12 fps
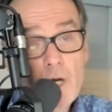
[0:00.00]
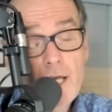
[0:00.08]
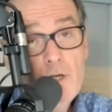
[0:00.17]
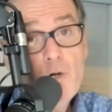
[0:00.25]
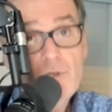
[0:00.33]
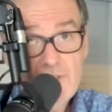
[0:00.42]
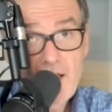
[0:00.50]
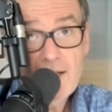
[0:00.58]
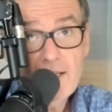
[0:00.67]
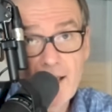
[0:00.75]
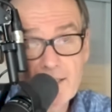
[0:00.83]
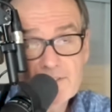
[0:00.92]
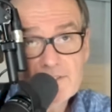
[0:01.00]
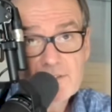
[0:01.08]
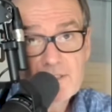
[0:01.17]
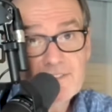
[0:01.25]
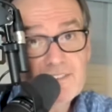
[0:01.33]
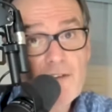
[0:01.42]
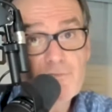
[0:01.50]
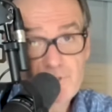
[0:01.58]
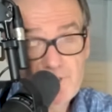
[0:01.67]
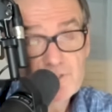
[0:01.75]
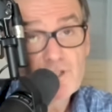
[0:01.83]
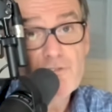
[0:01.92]
who was that against? The San
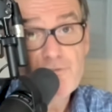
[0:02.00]
Francisco